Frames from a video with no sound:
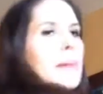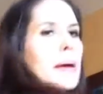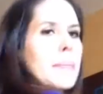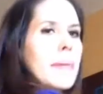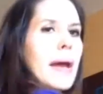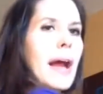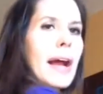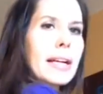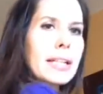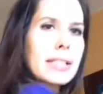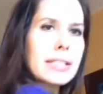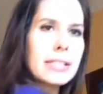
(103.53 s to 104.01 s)

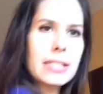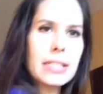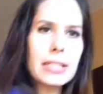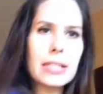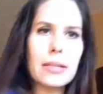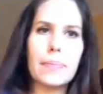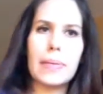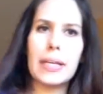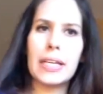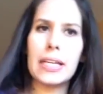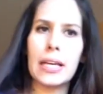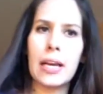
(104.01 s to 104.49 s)
back is going
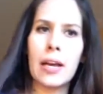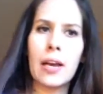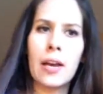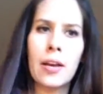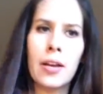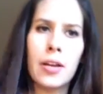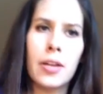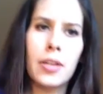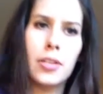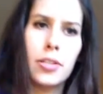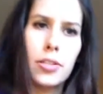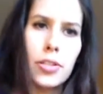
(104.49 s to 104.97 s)
to be
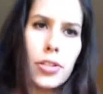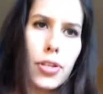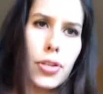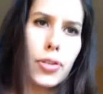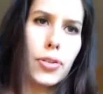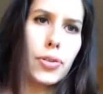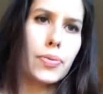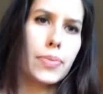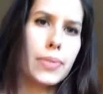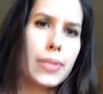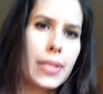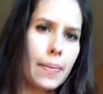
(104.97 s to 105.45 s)
to
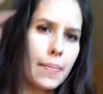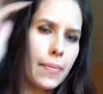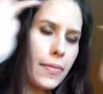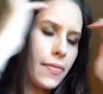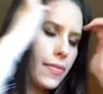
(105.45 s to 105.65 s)
you some of